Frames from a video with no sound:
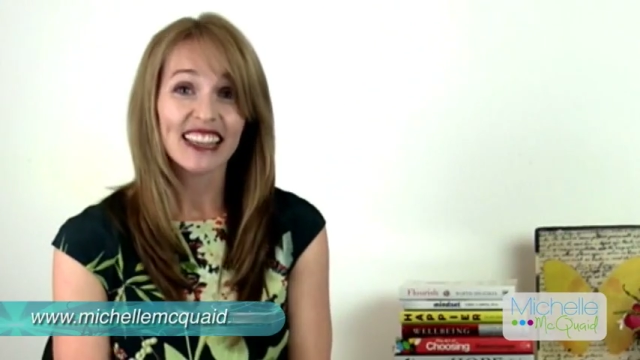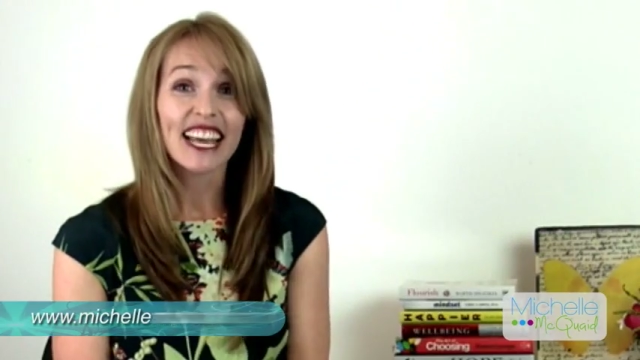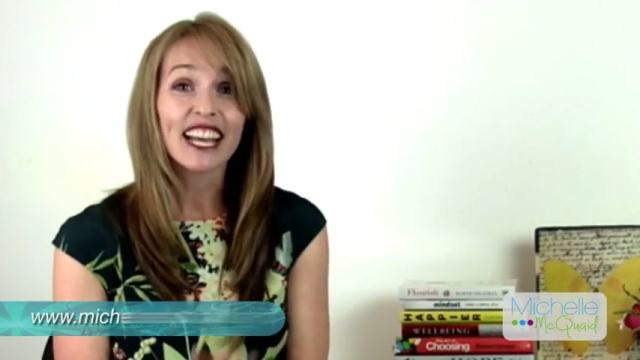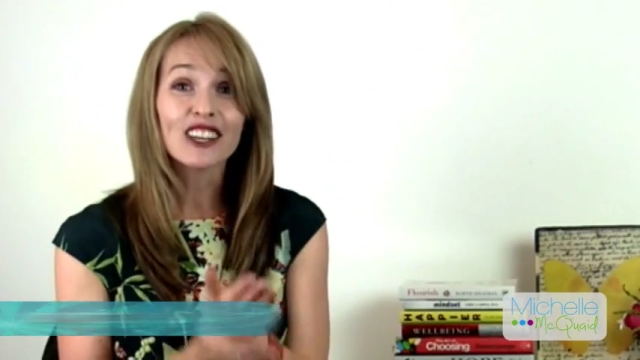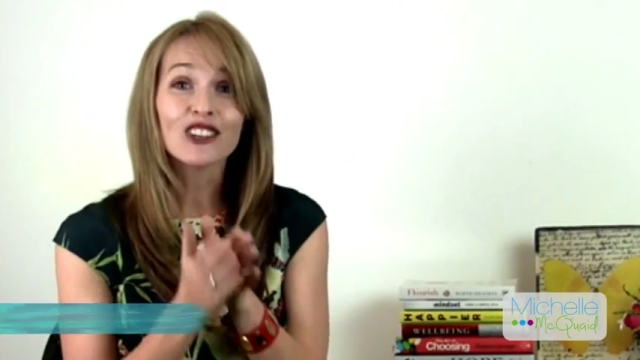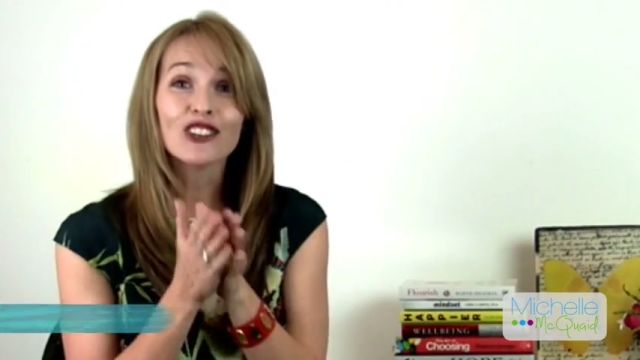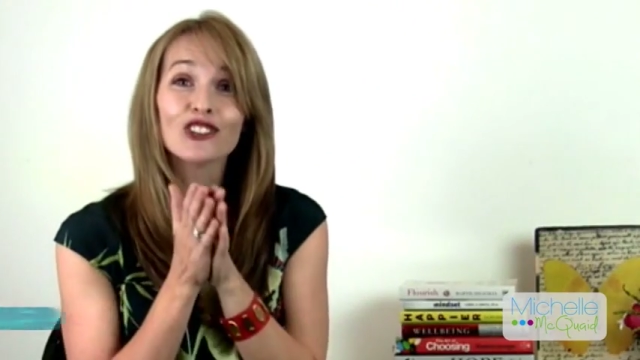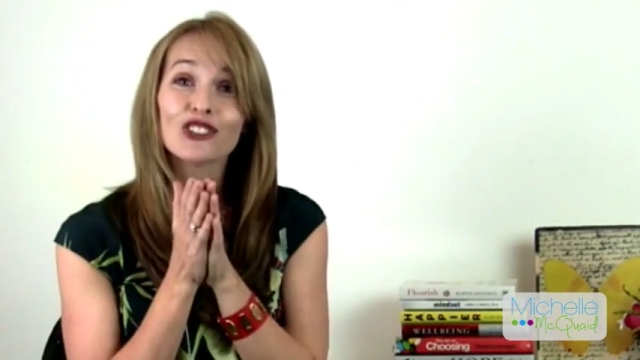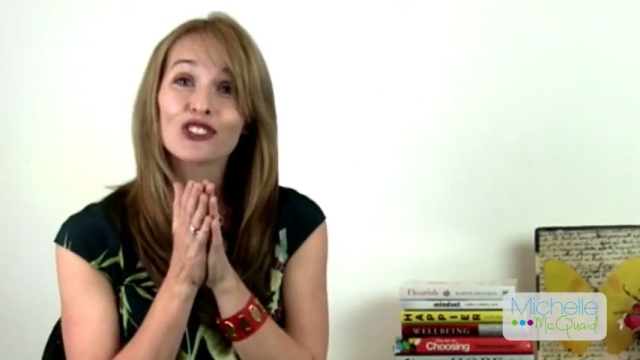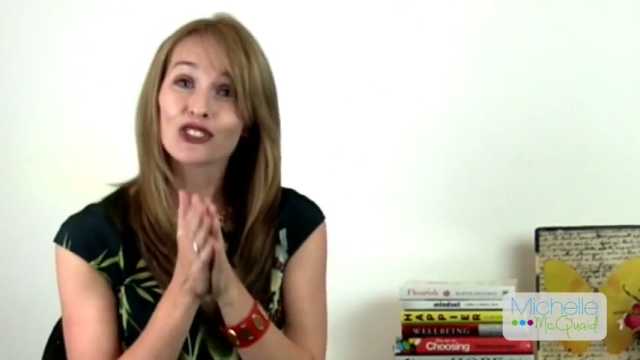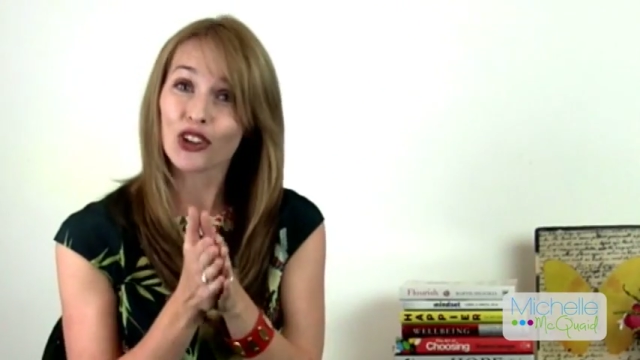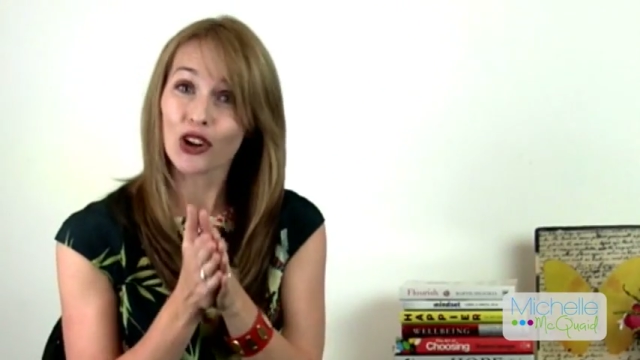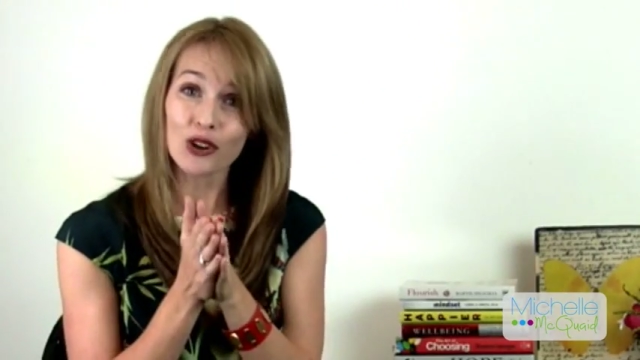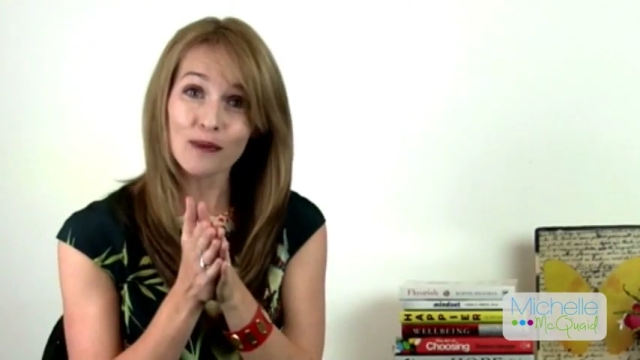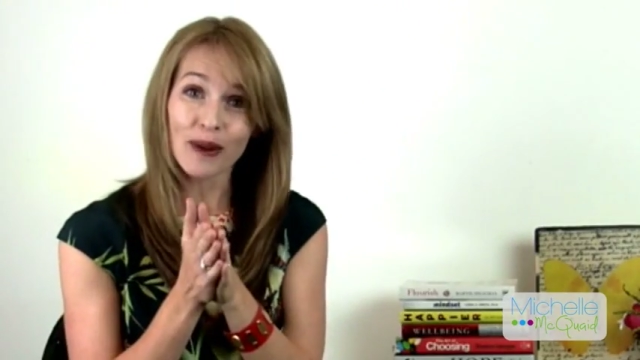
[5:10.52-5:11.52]
Thank you
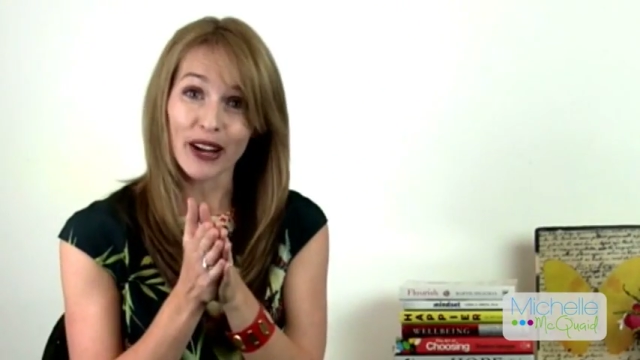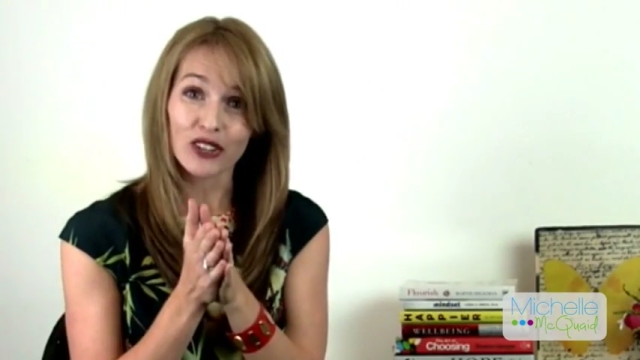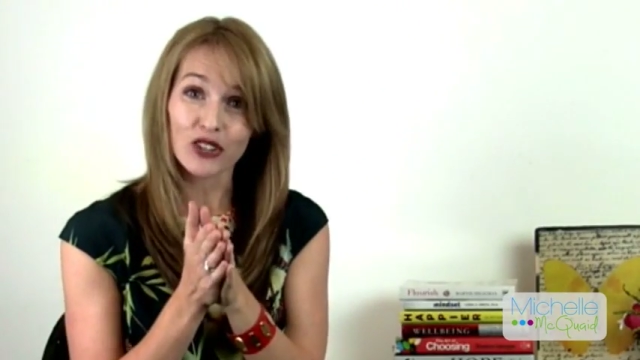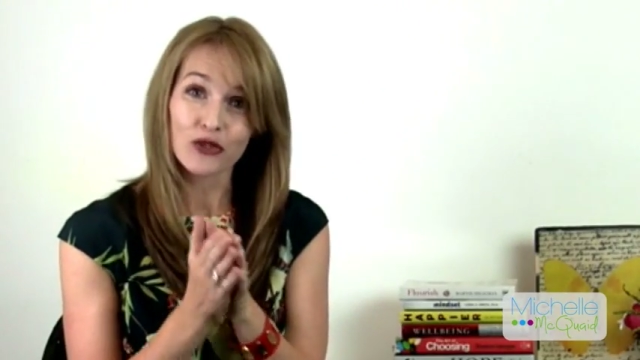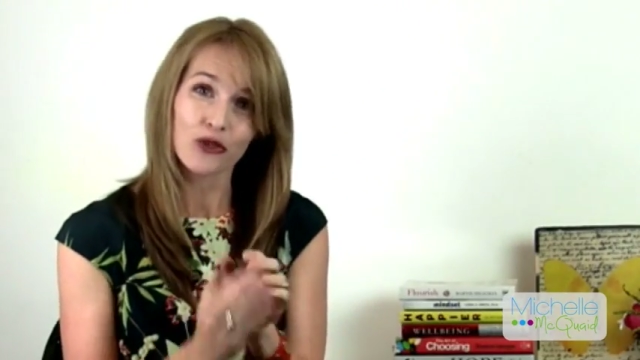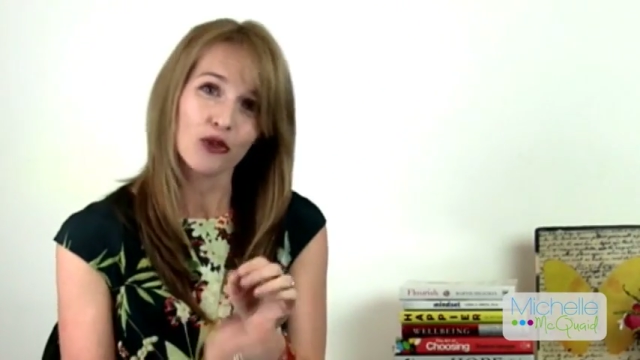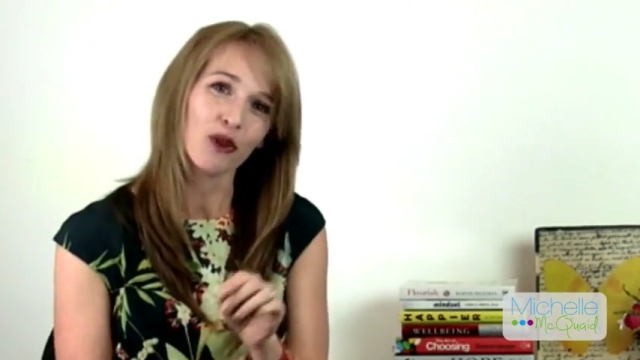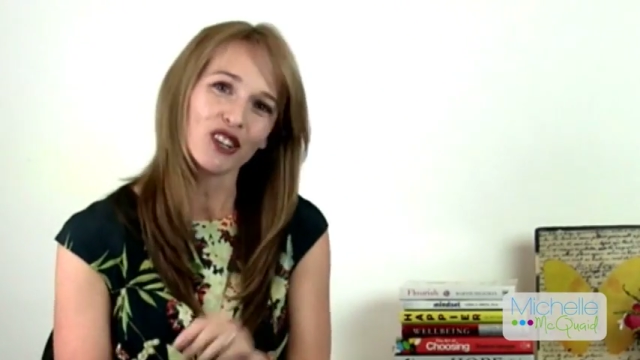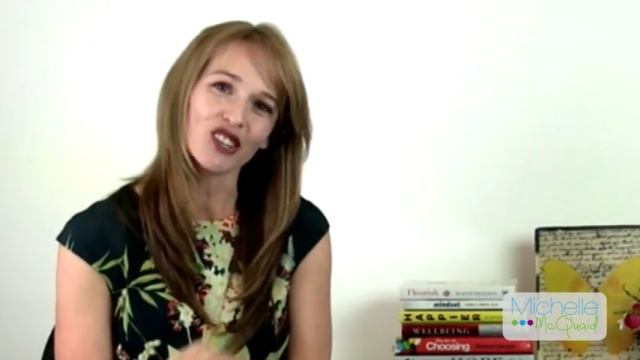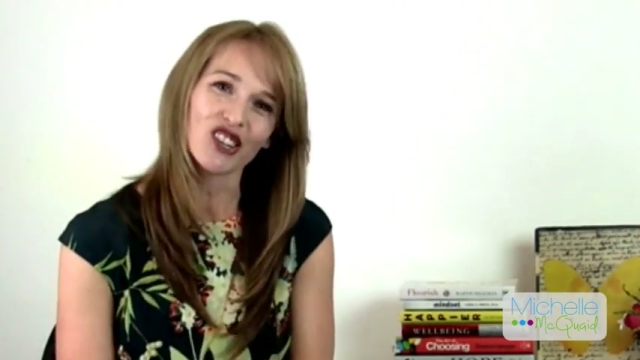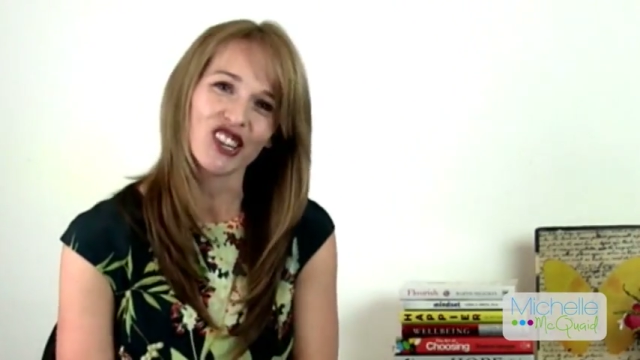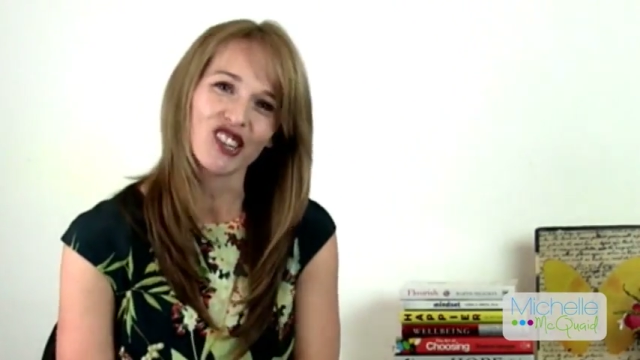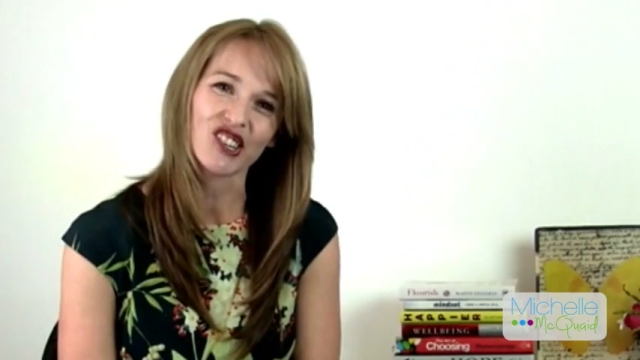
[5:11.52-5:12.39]
so much for watching